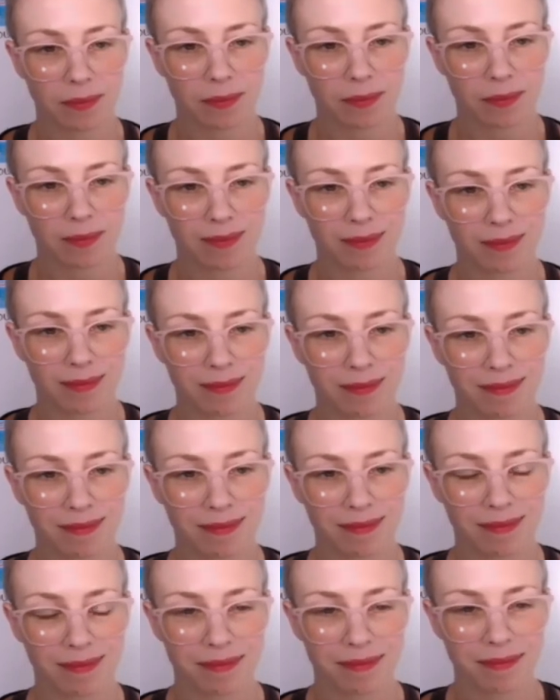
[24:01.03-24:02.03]

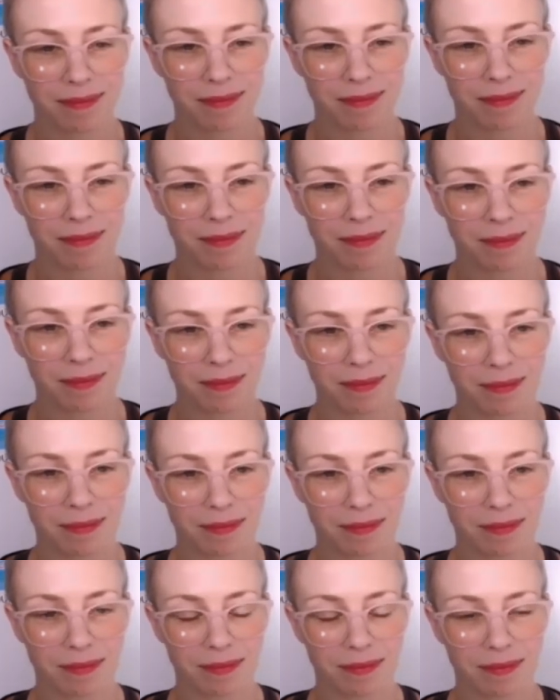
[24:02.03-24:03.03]

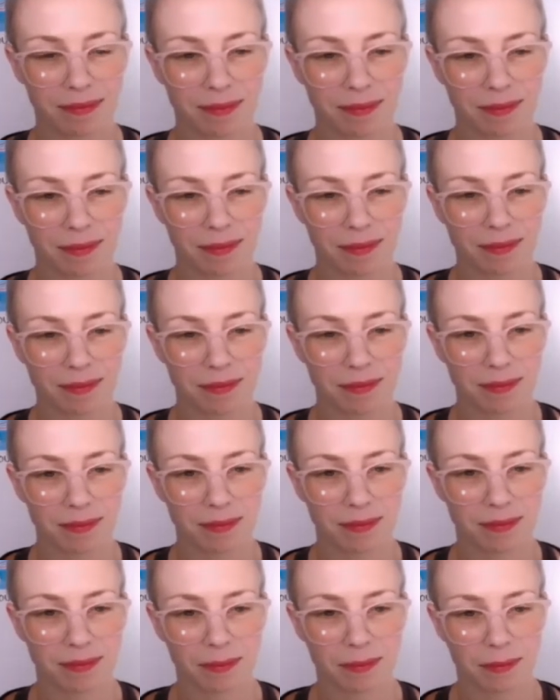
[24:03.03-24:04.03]

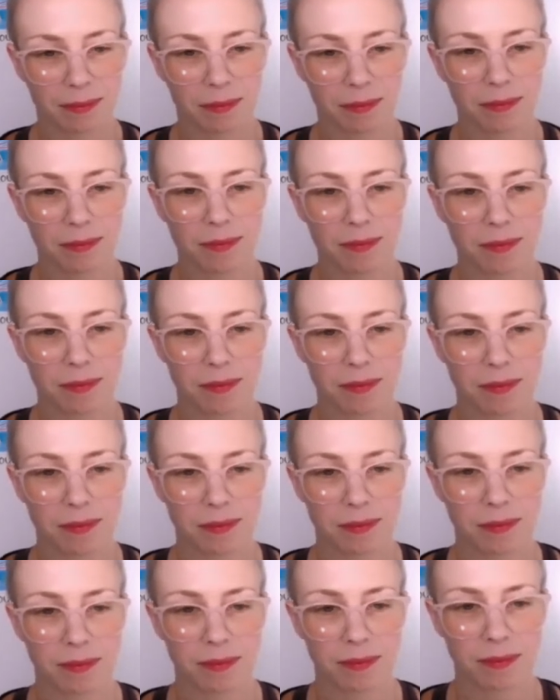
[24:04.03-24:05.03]

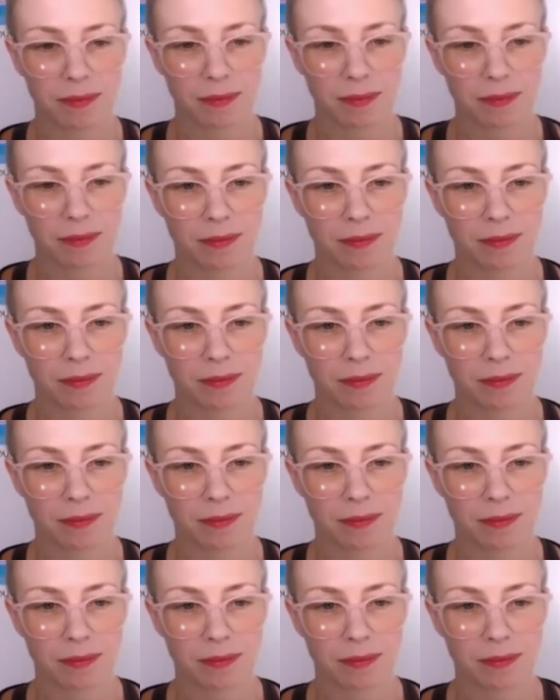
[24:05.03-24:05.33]
(silent)